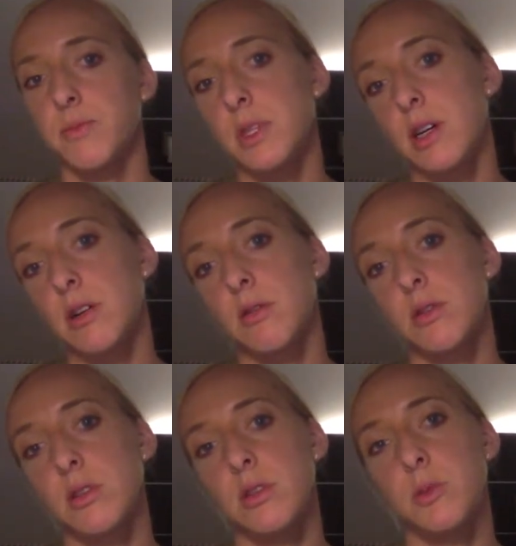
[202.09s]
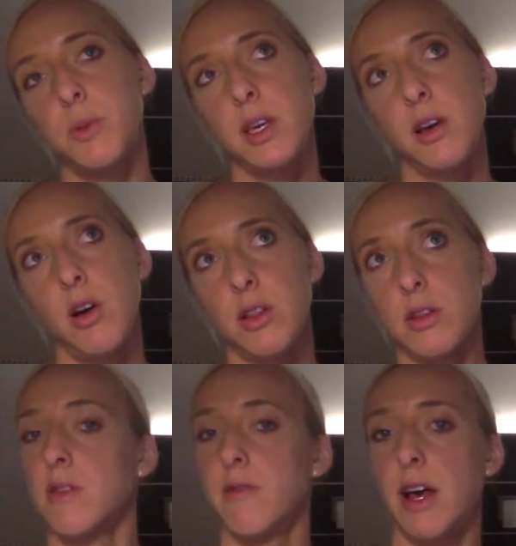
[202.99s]
Now, speaking on the
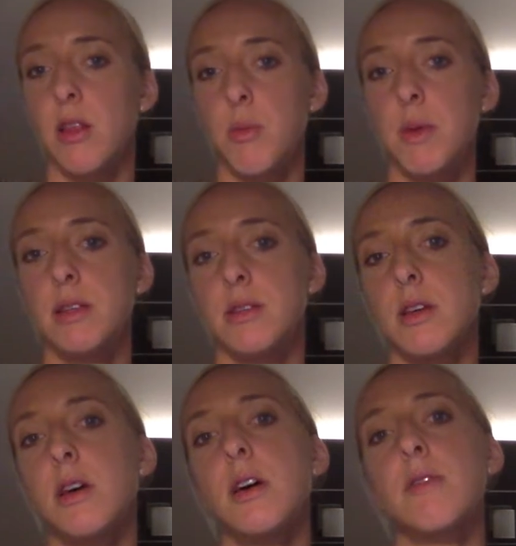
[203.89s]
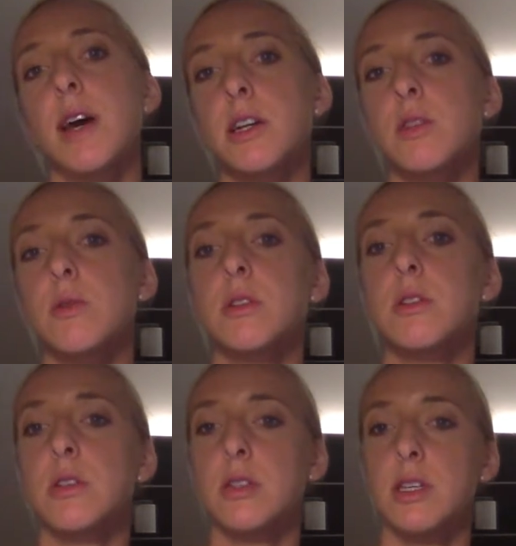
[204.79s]
development of the actual
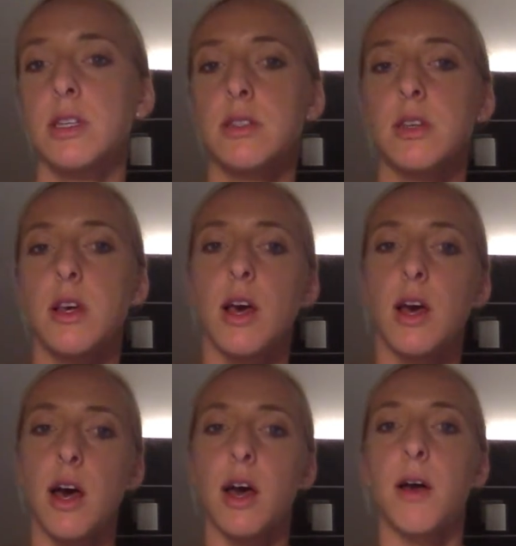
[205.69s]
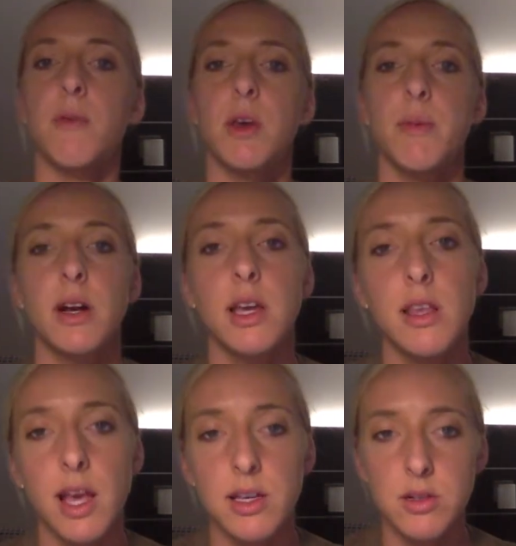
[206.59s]
disease, the American
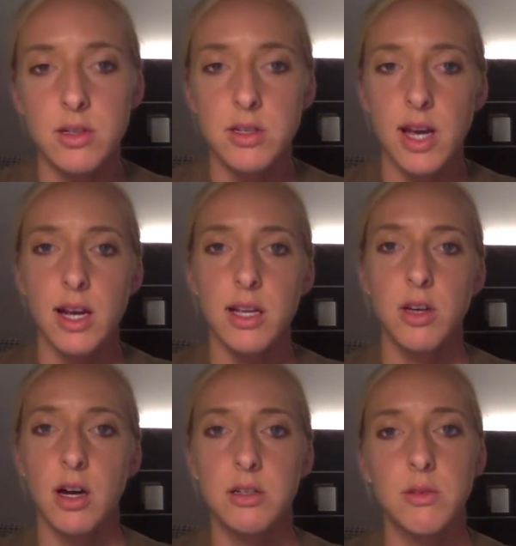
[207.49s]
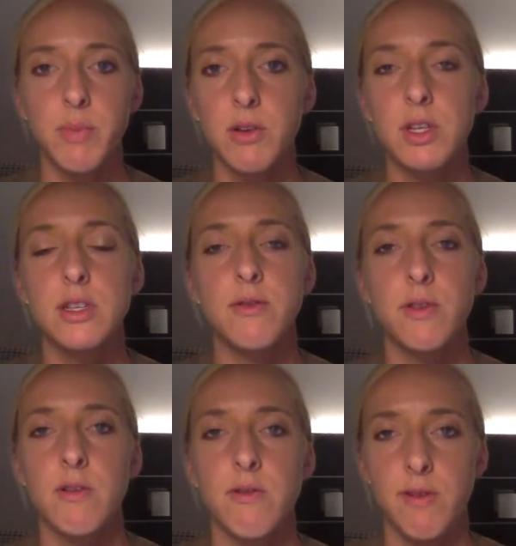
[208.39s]
Cancer Society talks about the
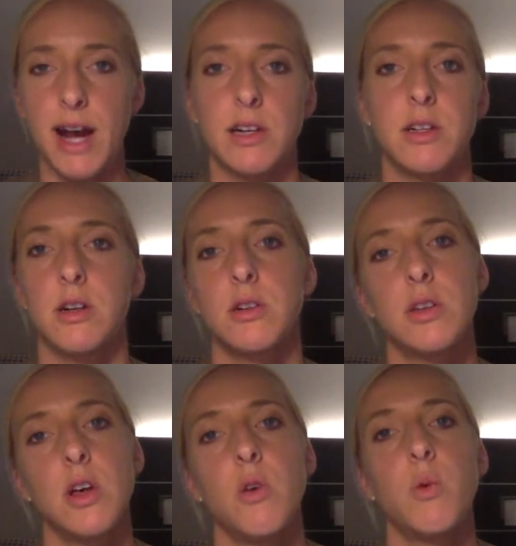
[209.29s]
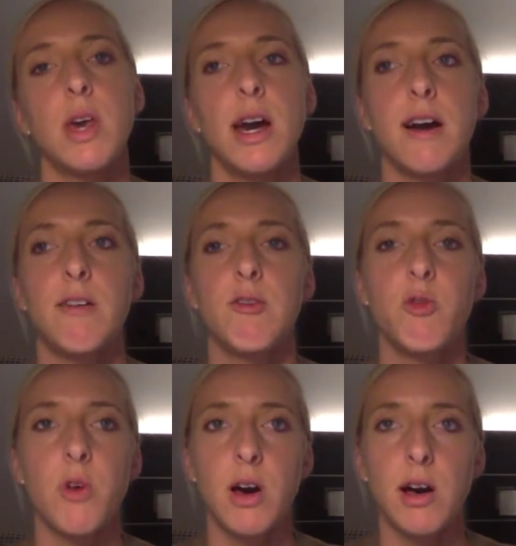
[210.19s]
different factors. We have
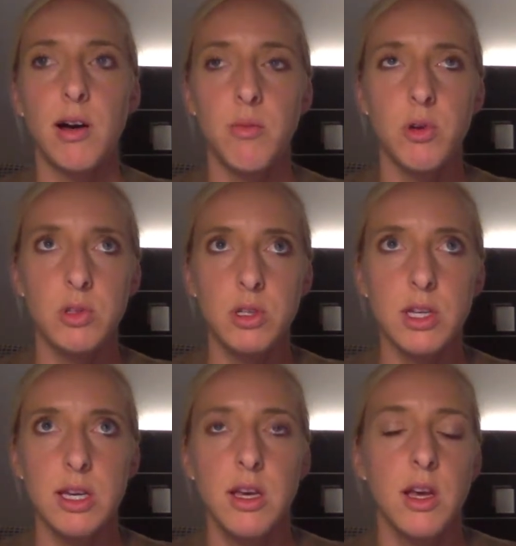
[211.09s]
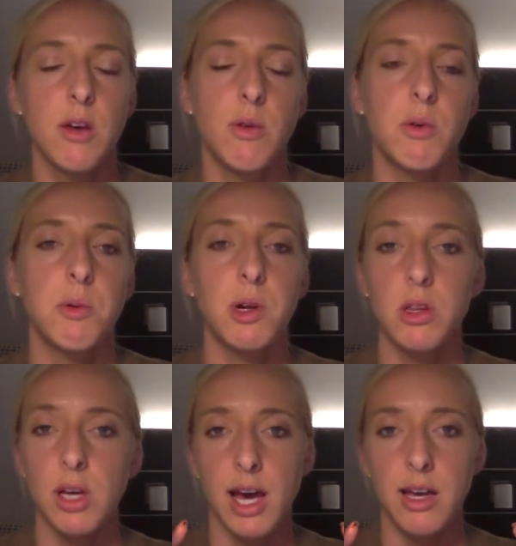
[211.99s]
mostly what we want to
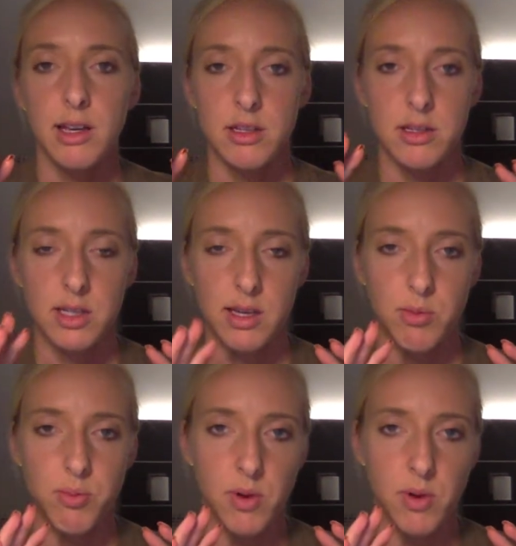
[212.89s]
look at is the